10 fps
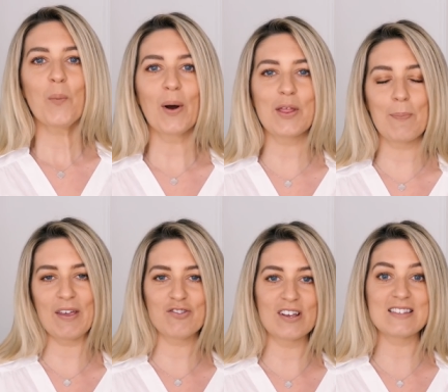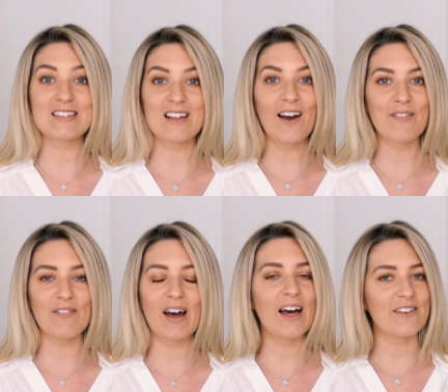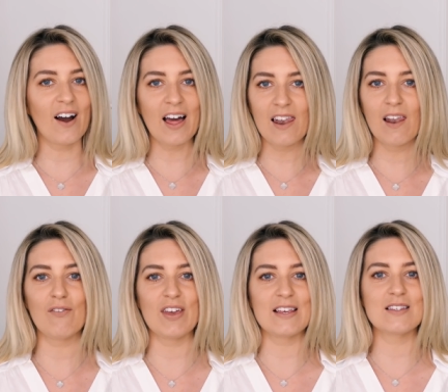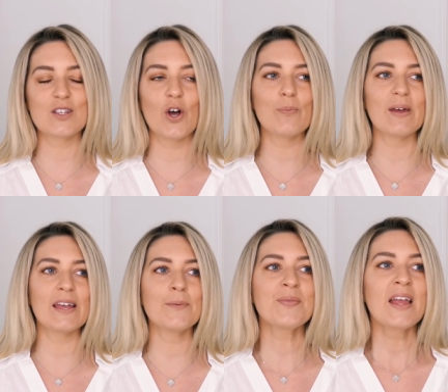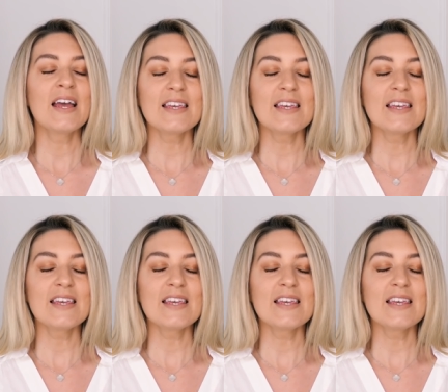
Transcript: one of the best dresses that I've ever had. I love it, it's so me.